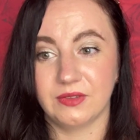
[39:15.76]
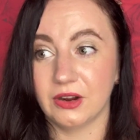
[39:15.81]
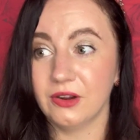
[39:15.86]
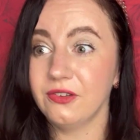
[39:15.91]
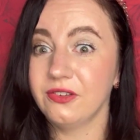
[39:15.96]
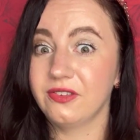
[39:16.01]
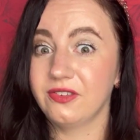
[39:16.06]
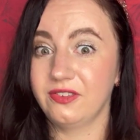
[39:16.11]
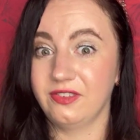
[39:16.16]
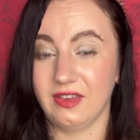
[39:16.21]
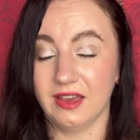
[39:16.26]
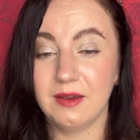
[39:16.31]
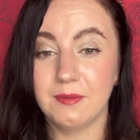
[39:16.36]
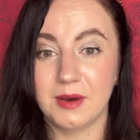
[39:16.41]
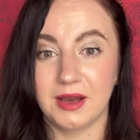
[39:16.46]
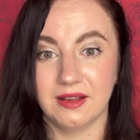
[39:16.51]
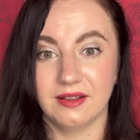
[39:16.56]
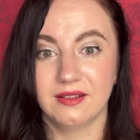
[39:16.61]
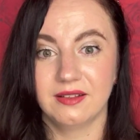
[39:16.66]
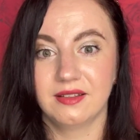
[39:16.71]
There's
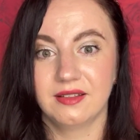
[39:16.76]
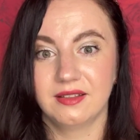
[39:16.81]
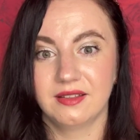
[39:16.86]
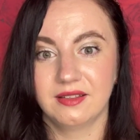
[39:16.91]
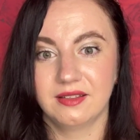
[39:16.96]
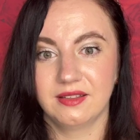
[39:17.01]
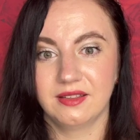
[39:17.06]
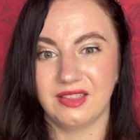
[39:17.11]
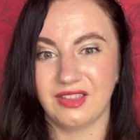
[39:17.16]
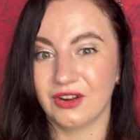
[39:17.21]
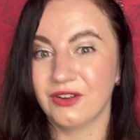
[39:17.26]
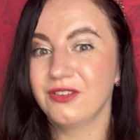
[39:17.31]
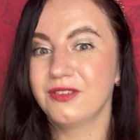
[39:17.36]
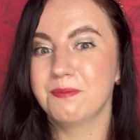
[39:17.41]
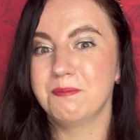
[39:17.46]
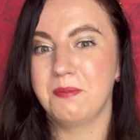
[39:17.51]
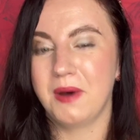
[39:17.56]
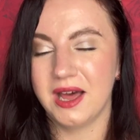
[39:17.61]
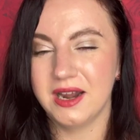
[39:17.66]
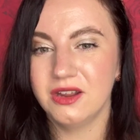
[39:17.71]
stigma.
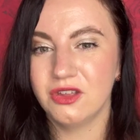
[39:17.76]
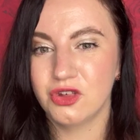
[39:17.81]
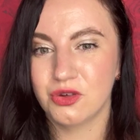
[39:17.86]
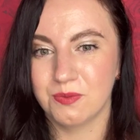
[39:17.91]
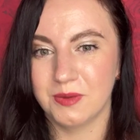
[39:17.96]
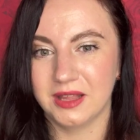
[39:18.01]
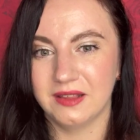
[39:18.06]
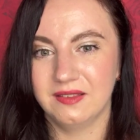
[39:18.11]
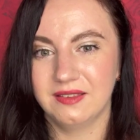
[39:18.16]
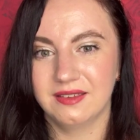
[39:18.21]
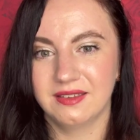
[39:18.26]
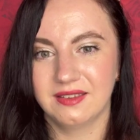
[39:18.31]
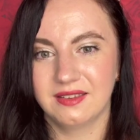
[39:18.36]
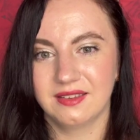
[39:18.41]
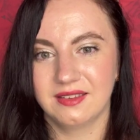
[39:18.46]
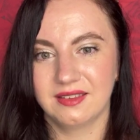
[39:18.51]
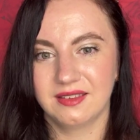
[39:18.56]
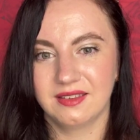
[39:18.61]
There's punishment.